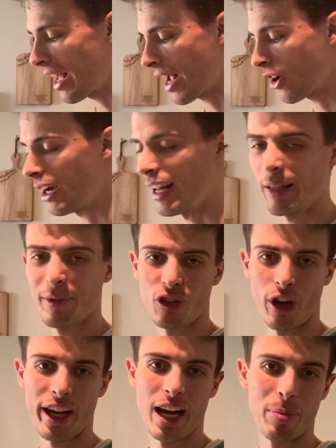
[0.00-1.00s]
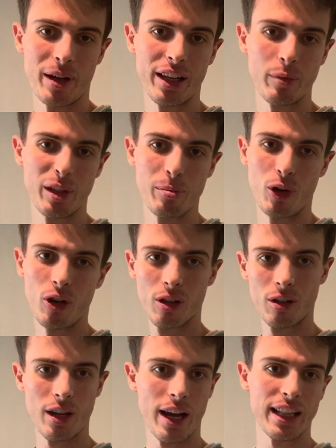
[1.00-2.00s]
gonna let them dry up a little bit more,
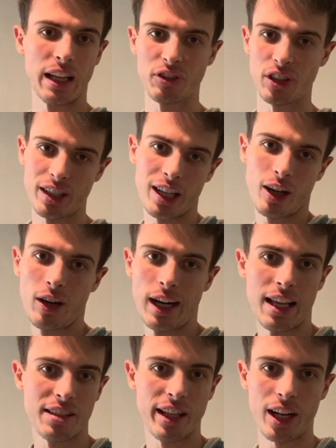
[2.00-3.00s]
and after they're gonna last in a